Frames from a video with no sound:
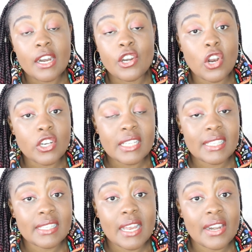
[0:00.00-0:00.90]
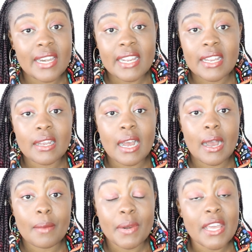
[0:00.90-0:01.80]
not necessarily
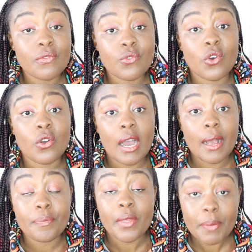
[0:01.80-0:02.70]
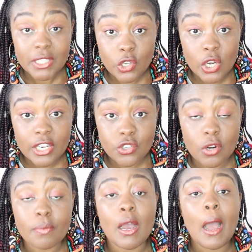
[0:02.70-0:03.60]
applying for a particular
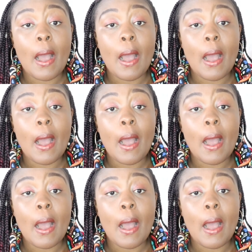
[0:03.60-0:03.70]
job,